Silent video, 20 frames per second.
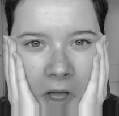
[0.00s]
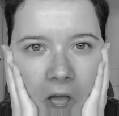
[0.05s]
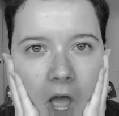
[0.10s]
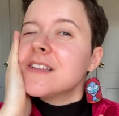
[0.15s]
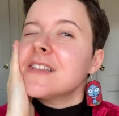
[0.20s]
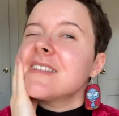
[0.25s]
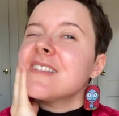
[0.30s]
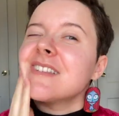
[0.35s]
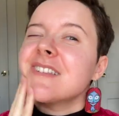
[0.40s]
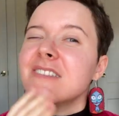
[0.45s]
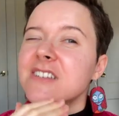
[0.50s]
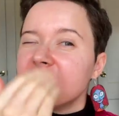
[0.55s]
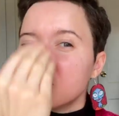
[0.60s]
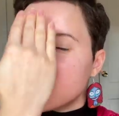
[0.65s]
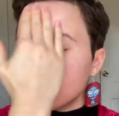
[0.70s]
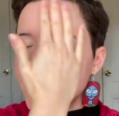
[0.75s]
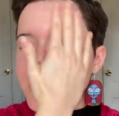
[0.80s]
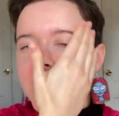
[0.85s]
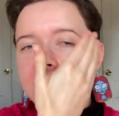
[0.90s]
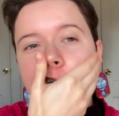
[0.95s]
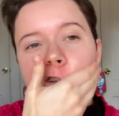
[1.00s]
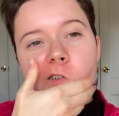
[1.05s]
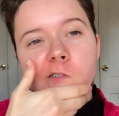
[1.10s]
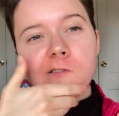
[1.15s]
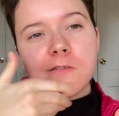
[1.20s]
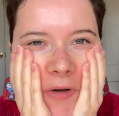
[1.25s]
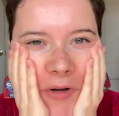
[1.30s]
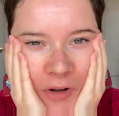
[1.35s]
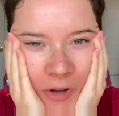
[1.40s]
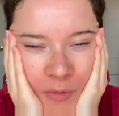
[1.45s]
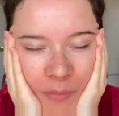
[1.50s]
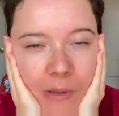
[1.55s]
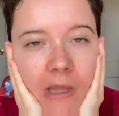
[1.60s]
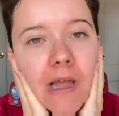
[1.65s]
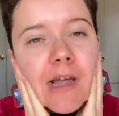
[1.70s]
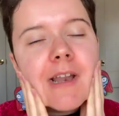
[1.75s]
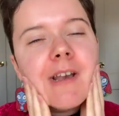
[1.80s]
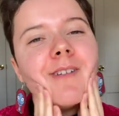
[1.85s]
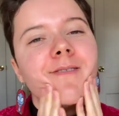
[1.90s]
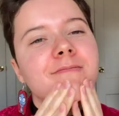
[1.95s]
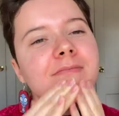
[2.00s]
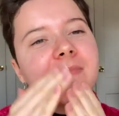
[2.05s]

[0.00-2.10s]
This isn't gentle. Oh man,